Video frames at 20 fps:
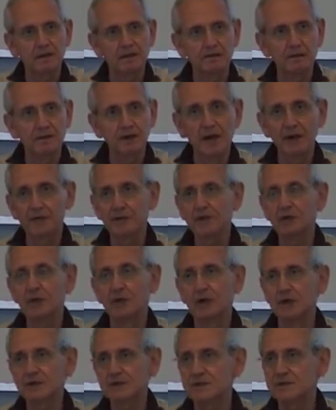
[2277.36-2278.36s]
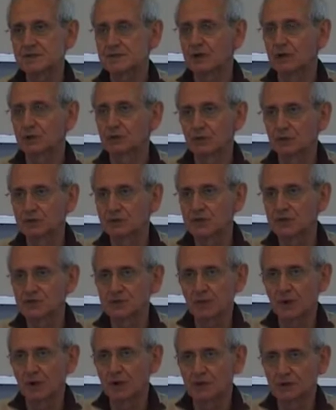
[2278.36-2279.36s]
deriving questions out of
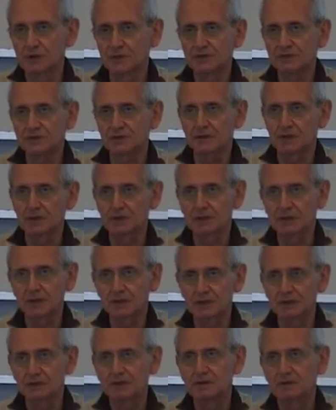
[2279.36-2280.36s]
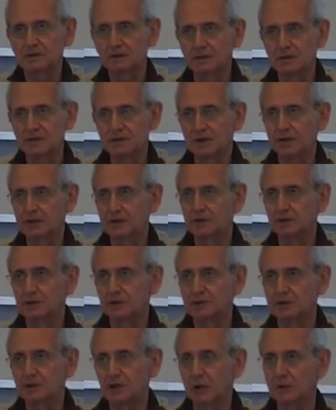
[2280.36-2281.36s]
these models and deciding
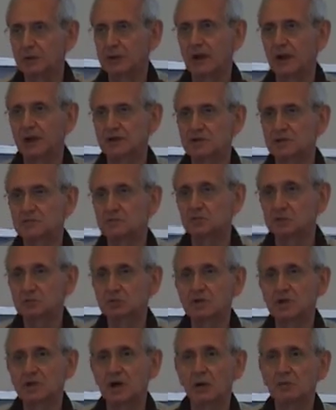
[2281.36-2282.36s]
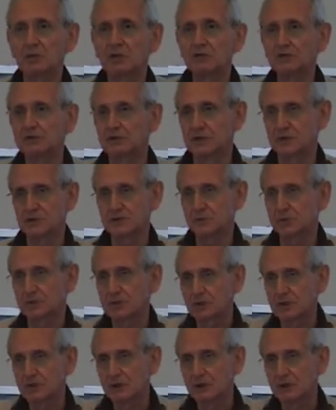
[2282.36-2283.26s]
on common action would become infeasible.